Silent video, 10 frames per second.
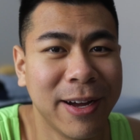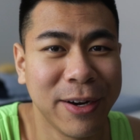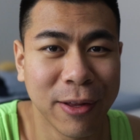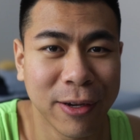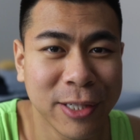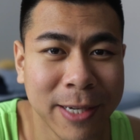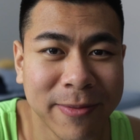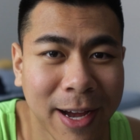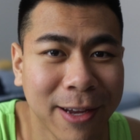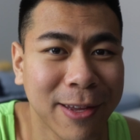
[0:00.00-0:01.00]
another cheap
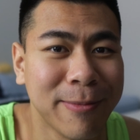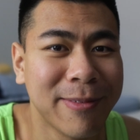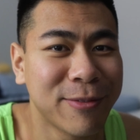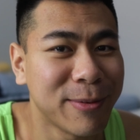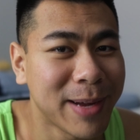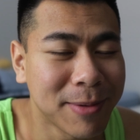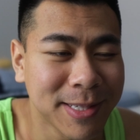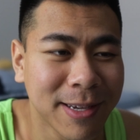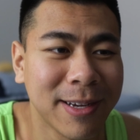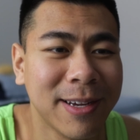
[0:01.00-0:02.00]
vacuum from
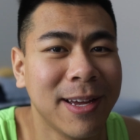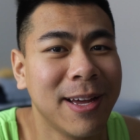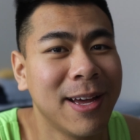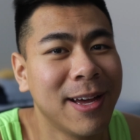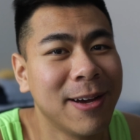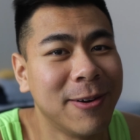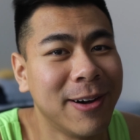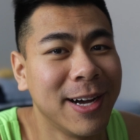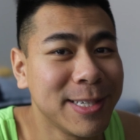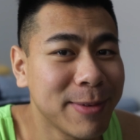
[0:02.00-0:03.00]
Amazon? Well,
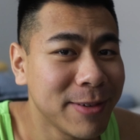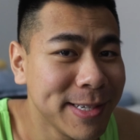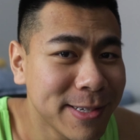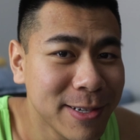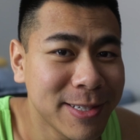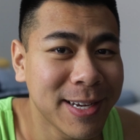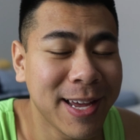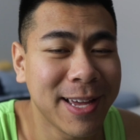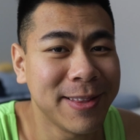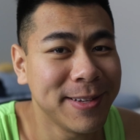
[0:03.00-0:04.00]
I did my research, and